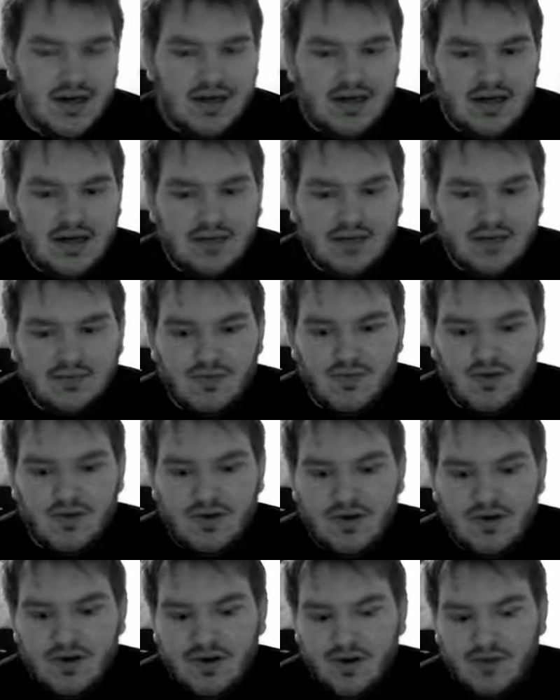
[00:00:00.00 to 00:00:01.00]
It's
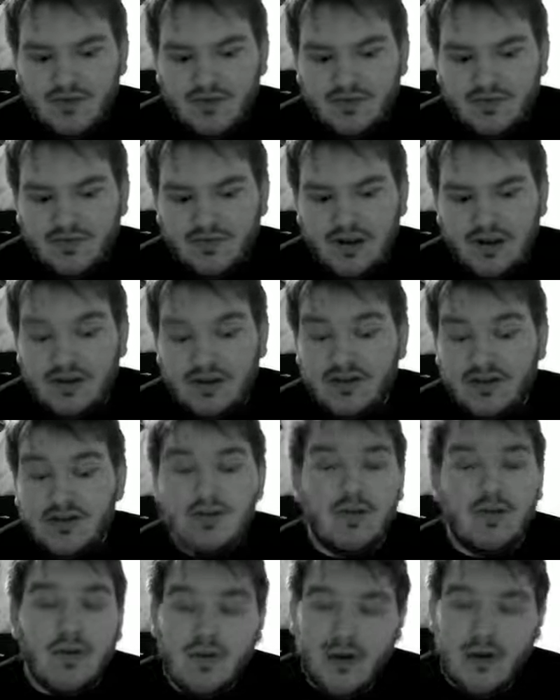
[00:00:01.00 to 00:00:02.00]
more of, like,
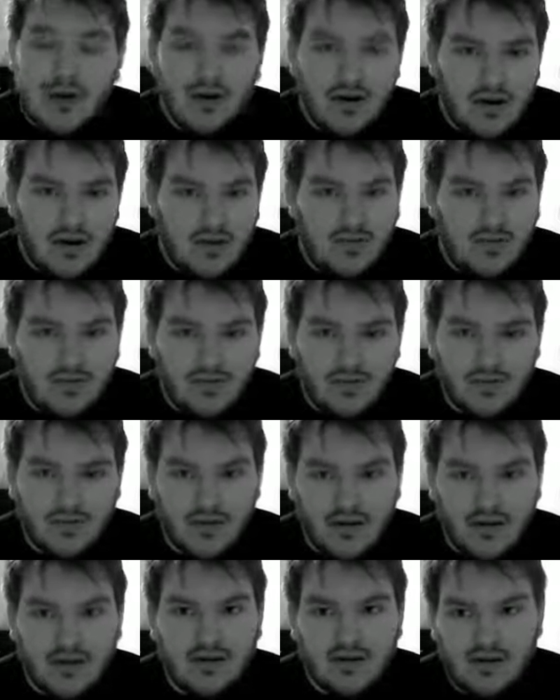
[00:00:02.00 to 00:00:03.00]
you already know who the
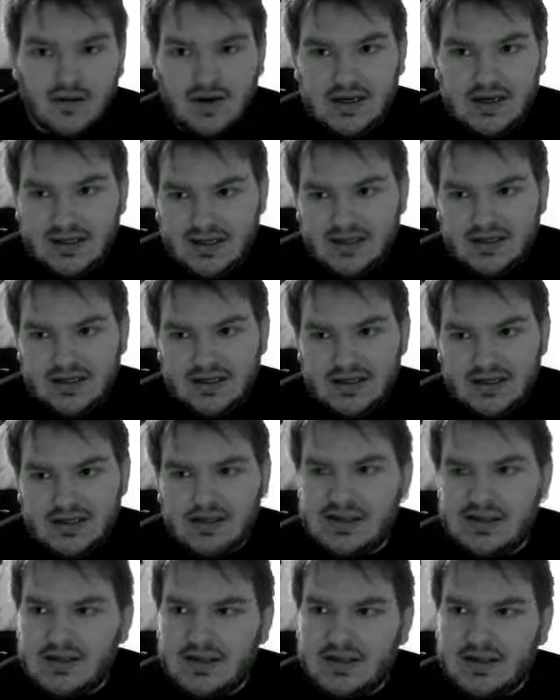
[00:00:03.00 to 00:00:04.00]
killer is in
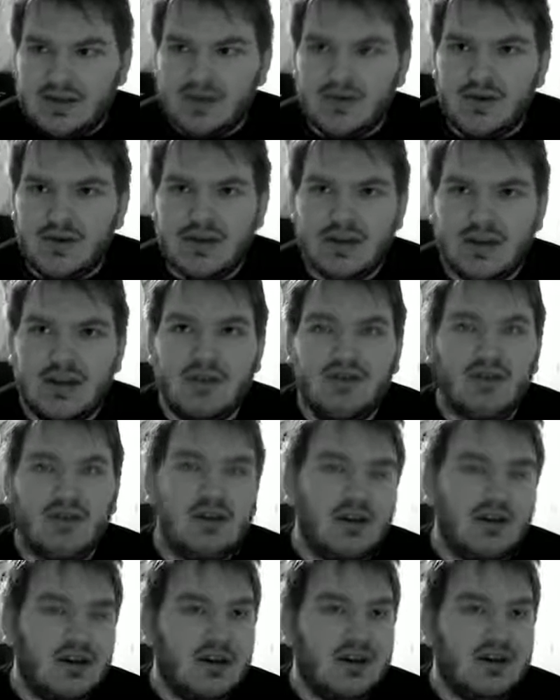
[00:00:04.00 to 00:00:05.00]
this story. They
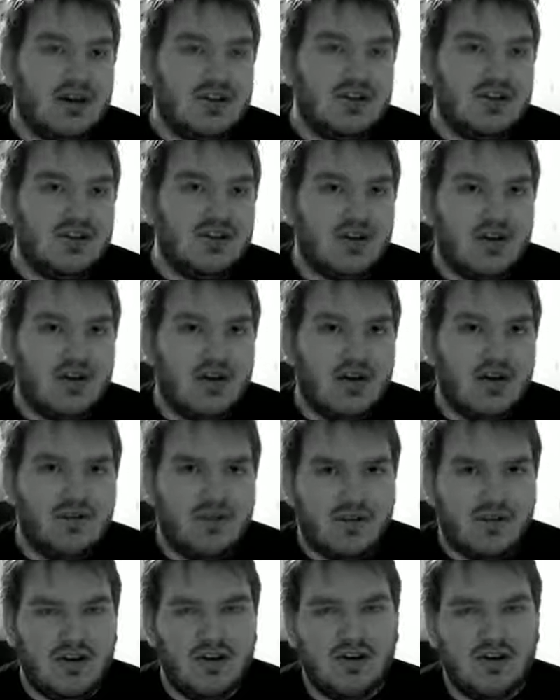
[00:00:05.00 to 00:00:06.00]
really, like, start
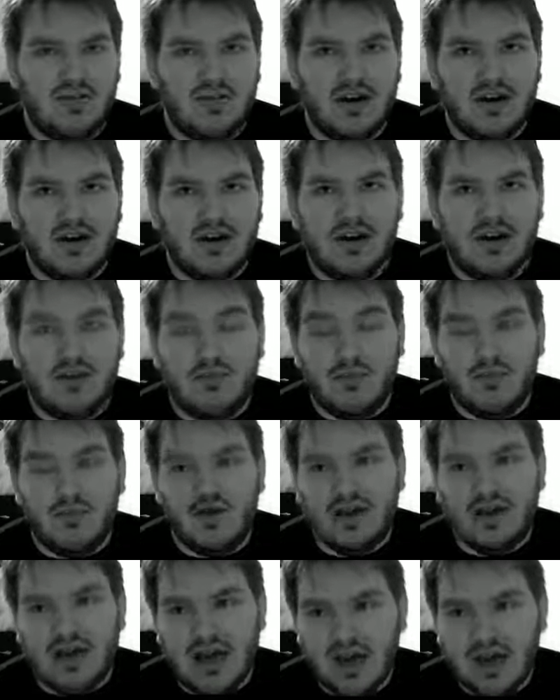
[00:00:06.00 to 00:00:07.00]
off, you know, by kind of
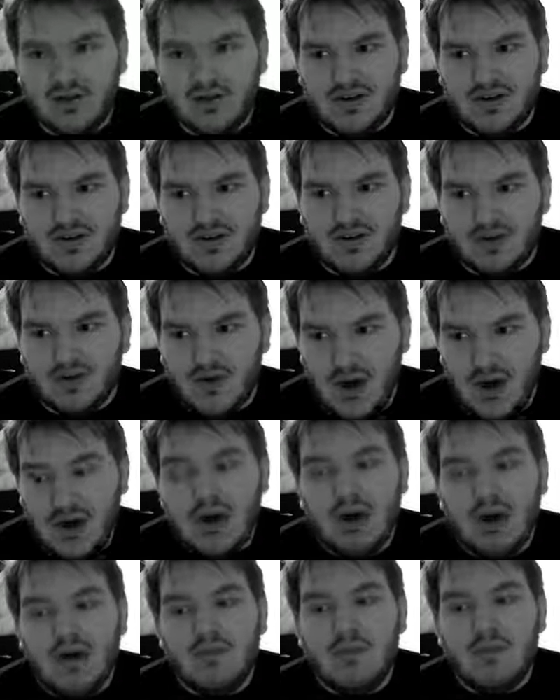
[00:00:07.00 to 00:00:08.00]
pointing out to you,
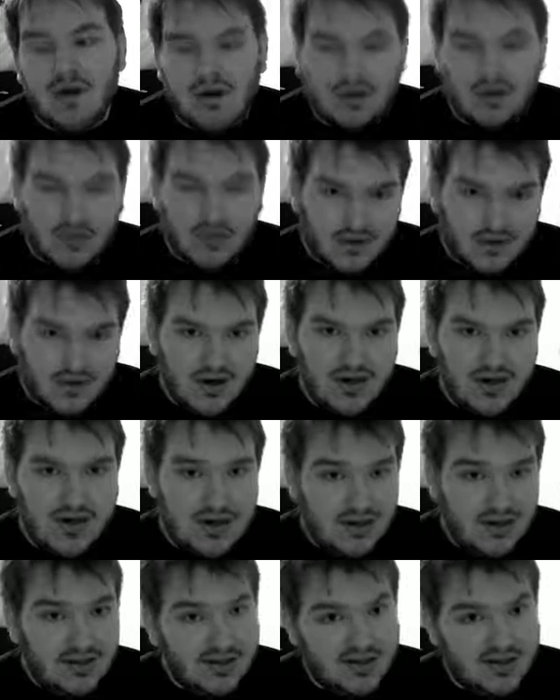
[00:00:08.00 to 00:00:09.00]
Peter Lorre
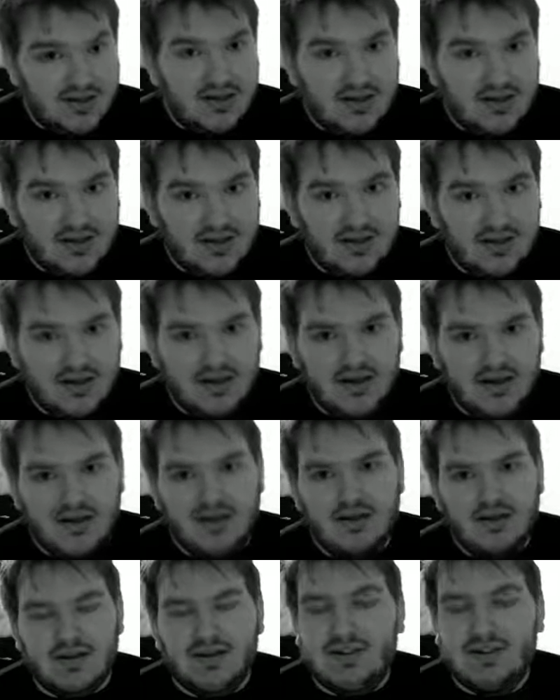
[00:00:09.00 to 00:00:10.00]
is indeed
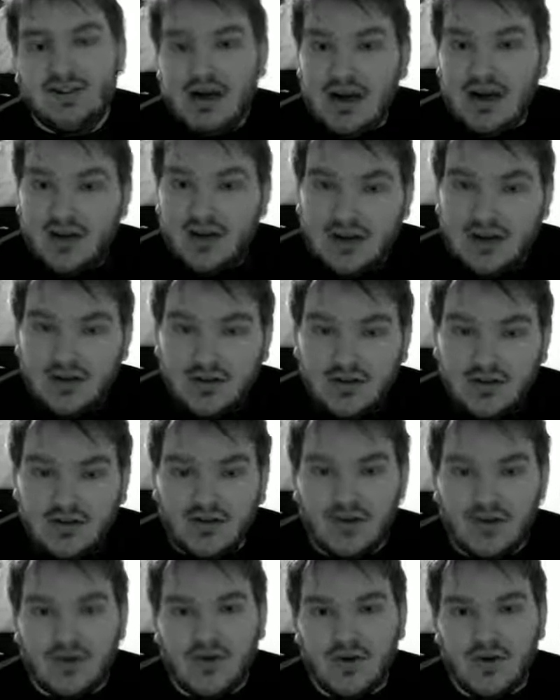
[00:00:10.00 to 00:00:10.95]
this child killer, of